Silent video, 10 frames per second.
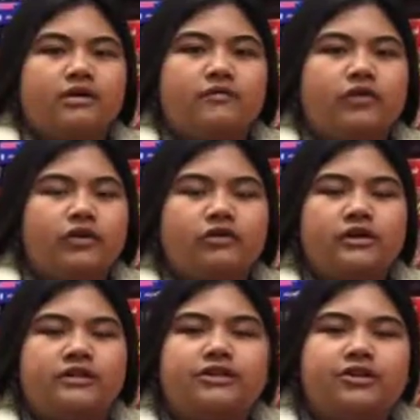Vertical
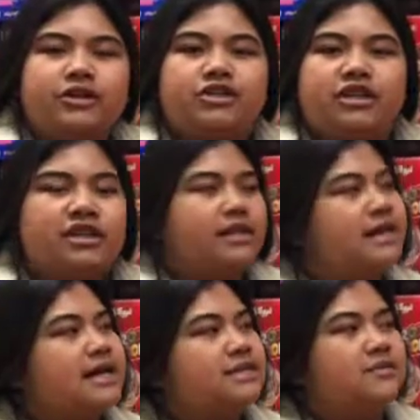integration,
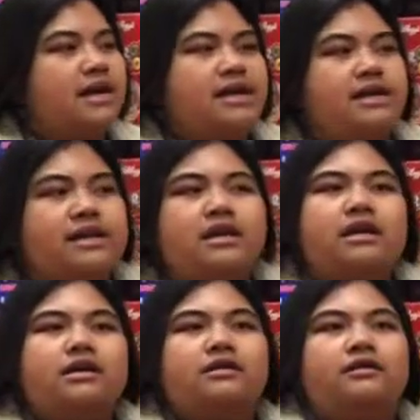that's when
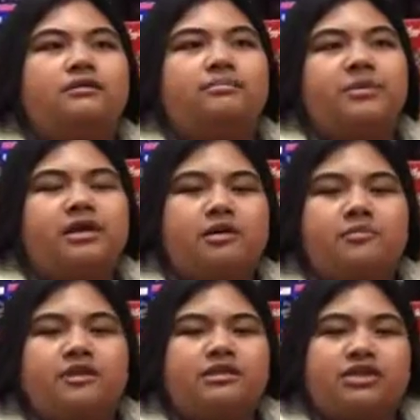big
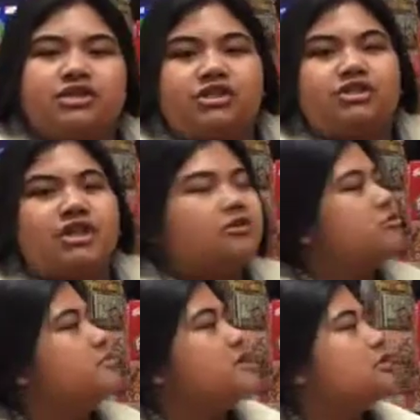companies such as General
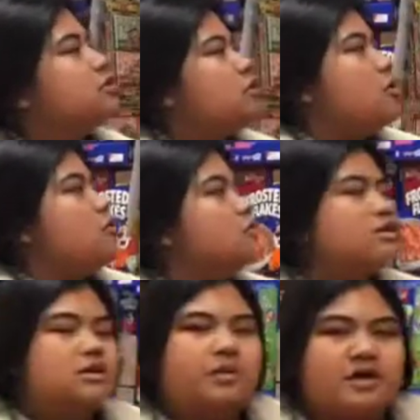Mills own
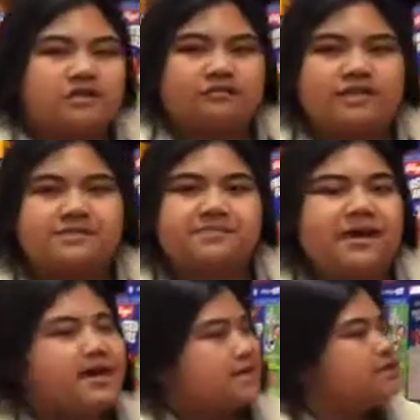a bunch of these
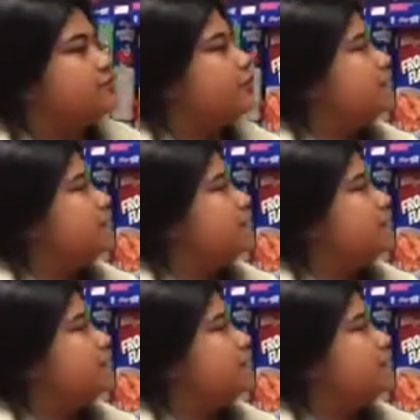brands. For